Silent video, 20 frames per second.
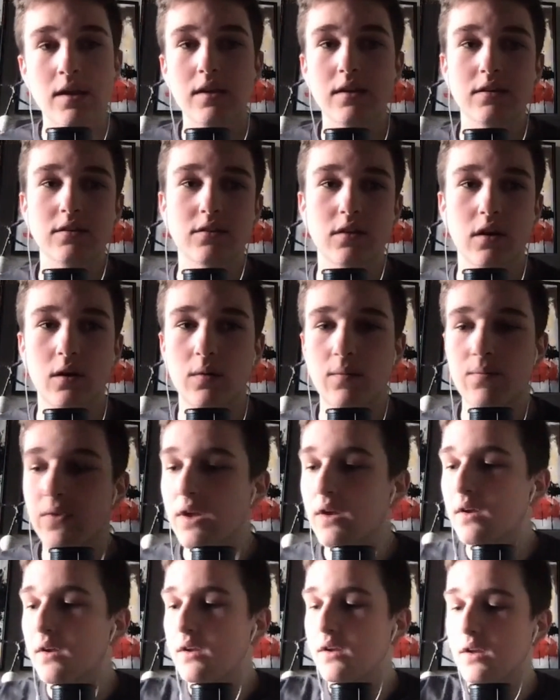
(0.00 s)
So,
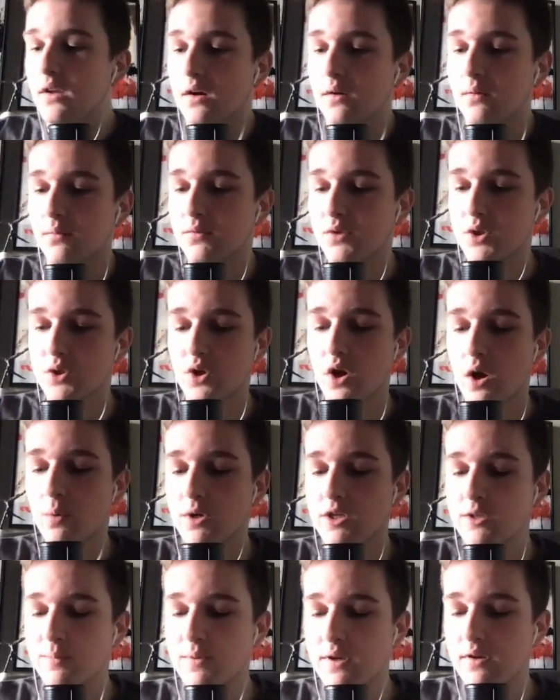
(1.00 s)
just
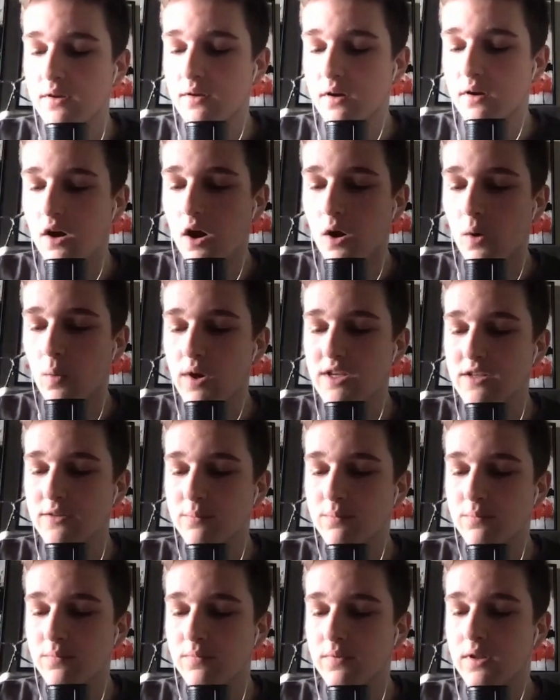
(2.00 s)
always
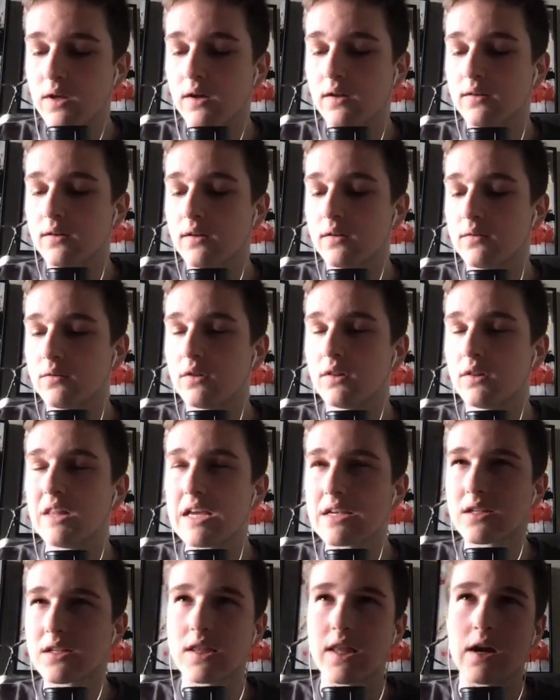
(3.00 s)
the
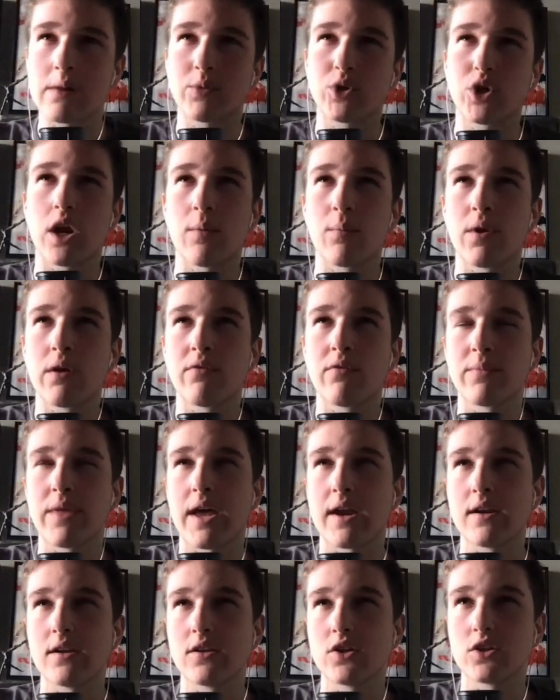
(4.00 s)
lesson that I'm trying to bring from
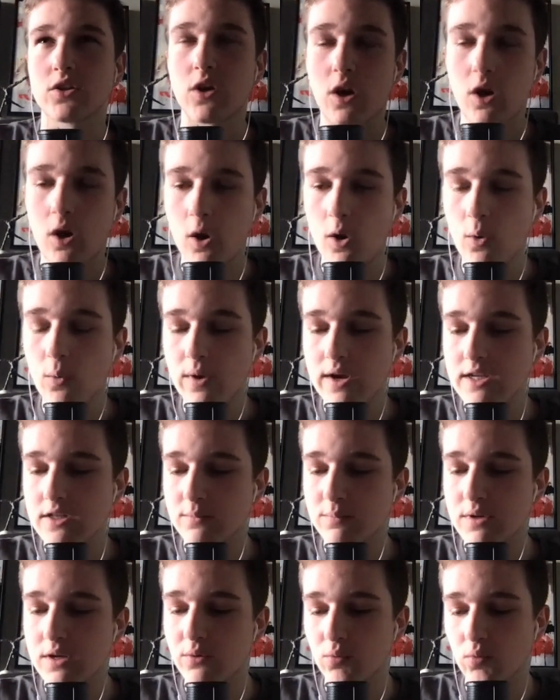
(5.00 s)
that is just always
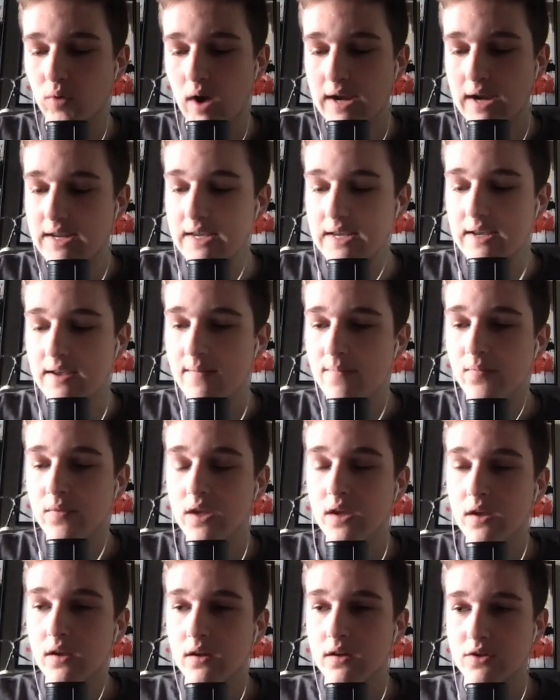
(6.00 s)
be ready,
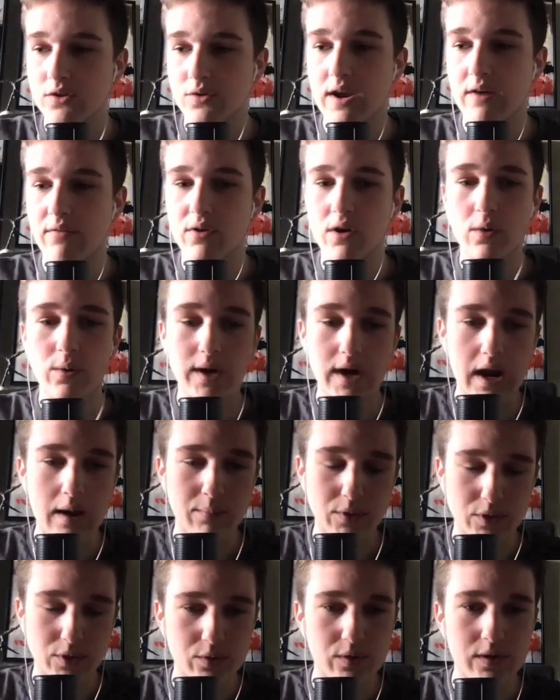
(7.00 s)
because you never know when an
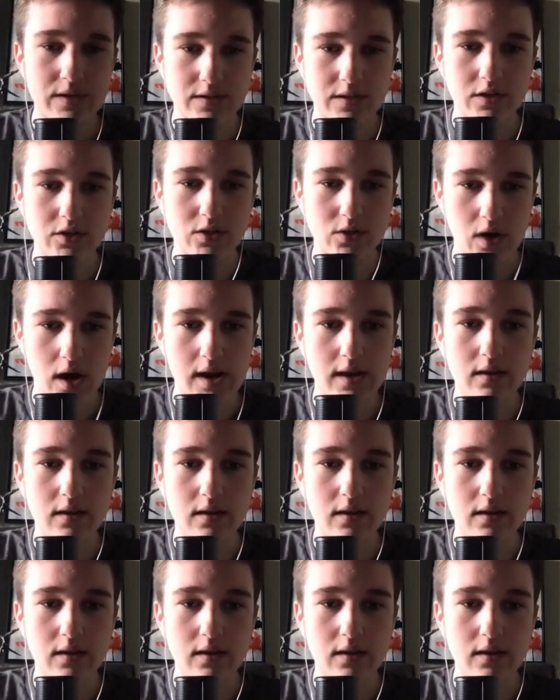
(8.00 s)
opportunity is going to strike.